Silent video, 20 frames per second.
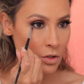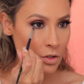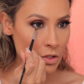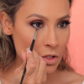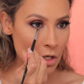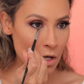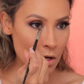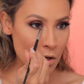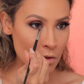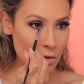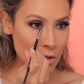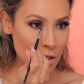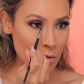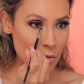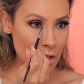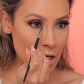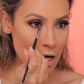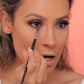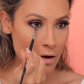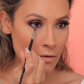the tone that
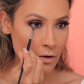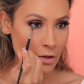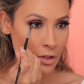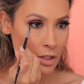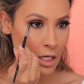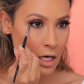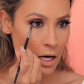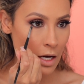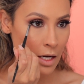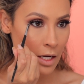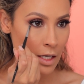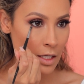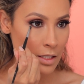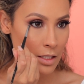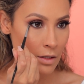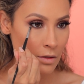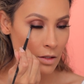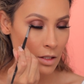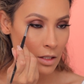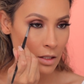we have on the eye
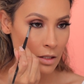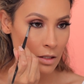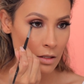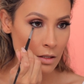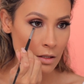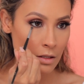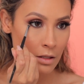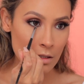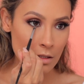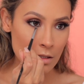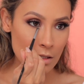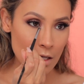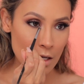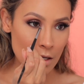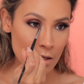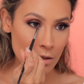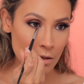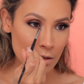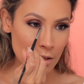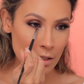down here. Just tie
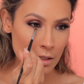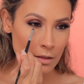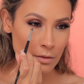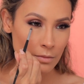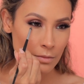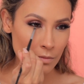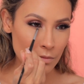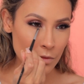it all in.